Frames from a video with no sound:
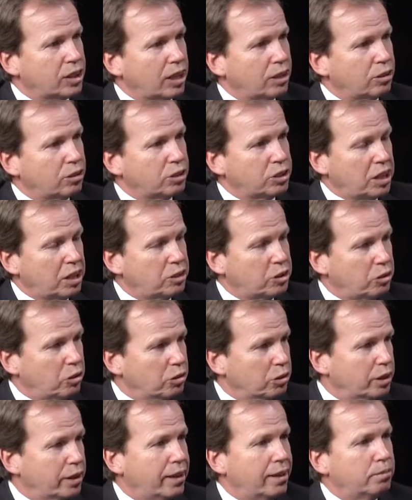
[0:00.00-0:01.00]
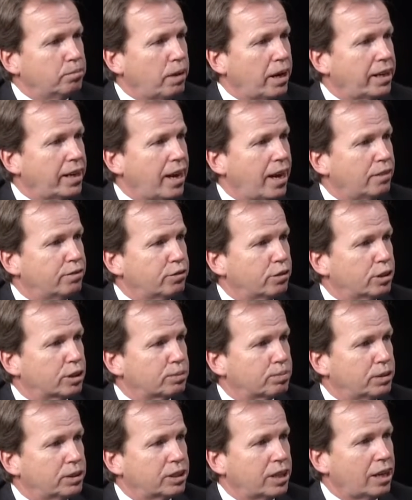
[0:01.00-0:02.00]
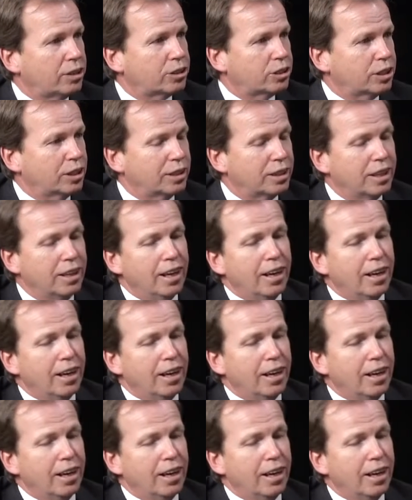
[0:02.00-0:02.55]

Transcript: I could take your land by adverse possession.